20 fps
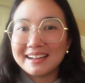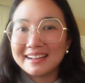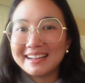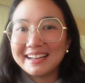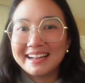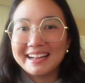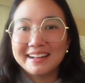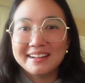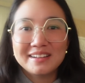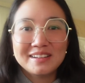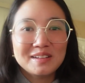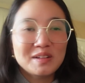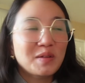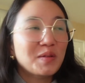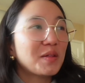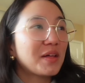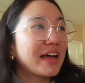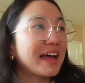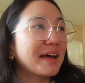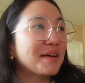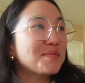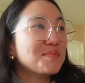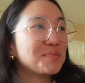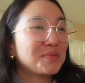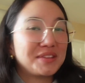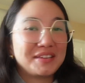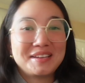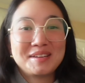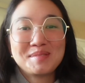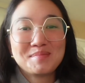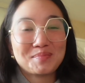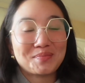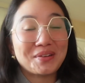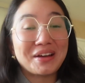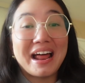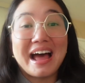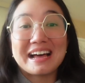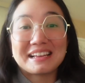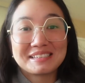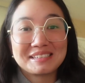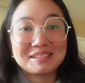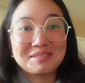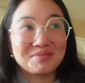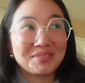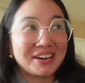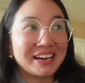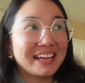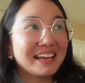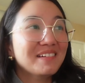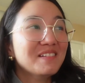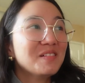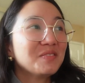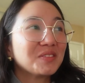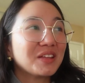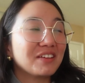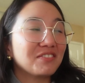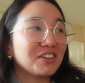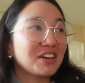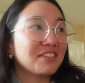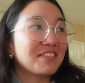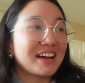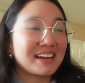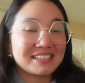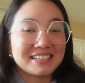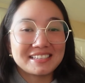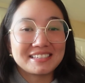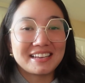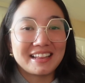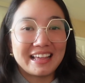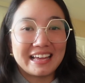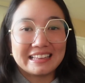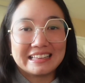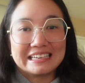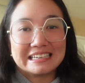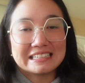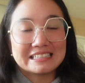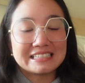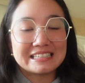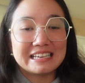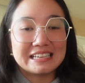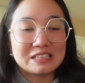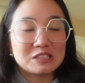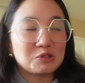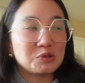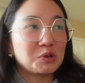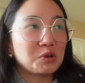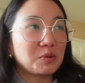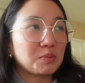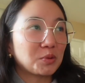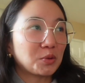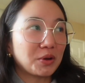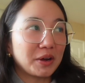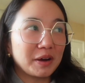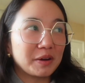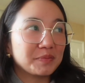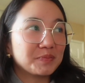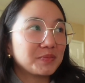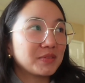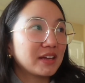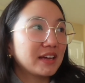But ask somebody. If you have access to that, then it's through your employer.